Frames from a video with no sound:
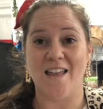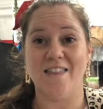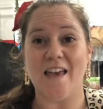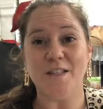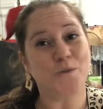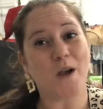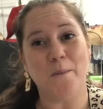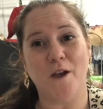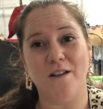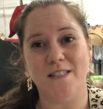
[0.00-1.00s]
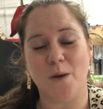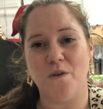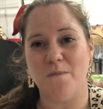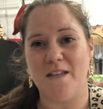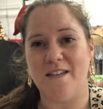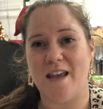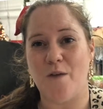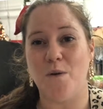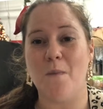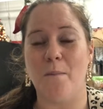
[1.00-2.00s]
Thanks for coming on set with me today.
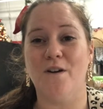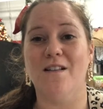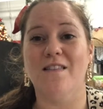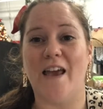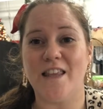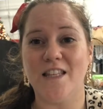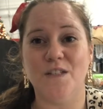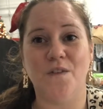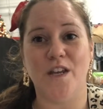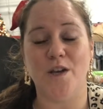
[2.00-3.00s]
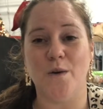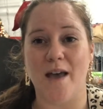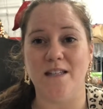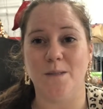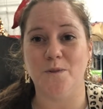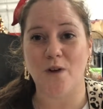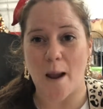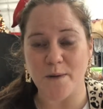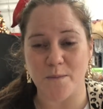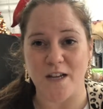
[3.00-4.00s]
Remember to like this video and
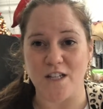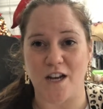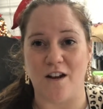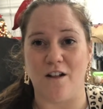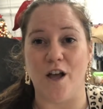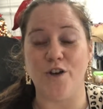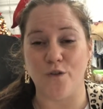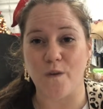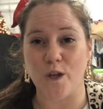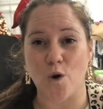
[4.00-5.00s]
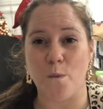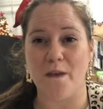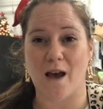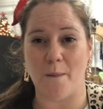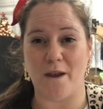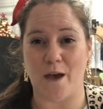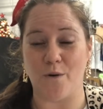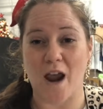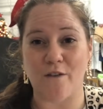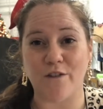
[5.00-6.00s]
subscribe to my channel. A new video will be coming out
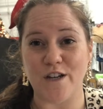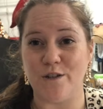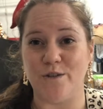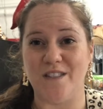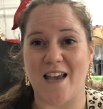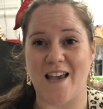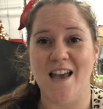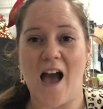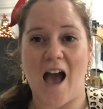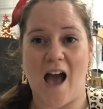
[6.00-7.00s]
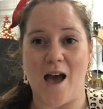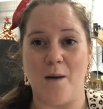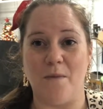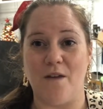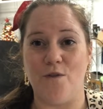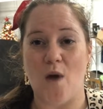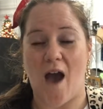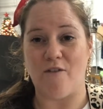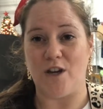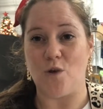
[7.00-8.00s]
every Tuesday. If you
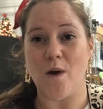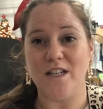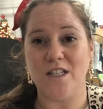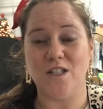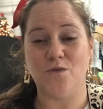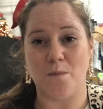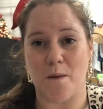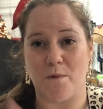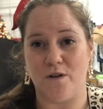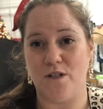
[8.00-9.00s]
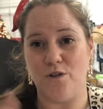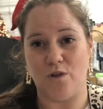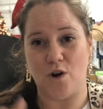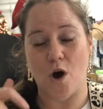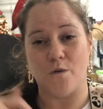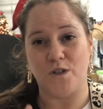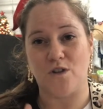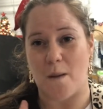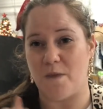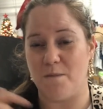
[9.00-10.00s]
have any questions, remember you can always
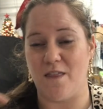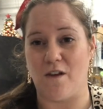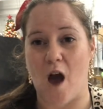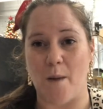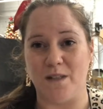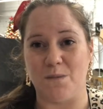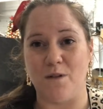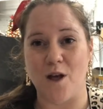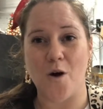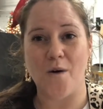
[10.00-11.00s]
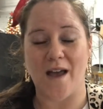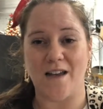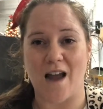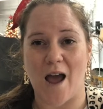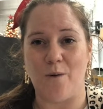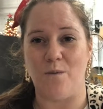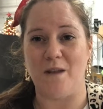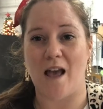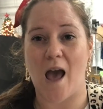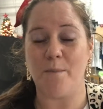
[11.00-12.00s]
drop them in the comments below, and I would
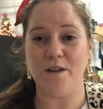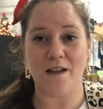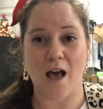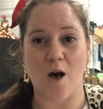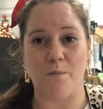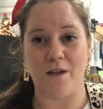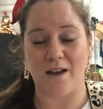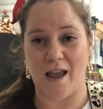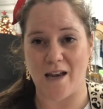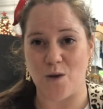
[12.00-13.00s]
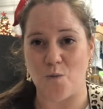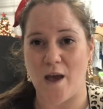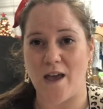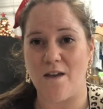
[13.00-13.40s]
be happy to help in any way.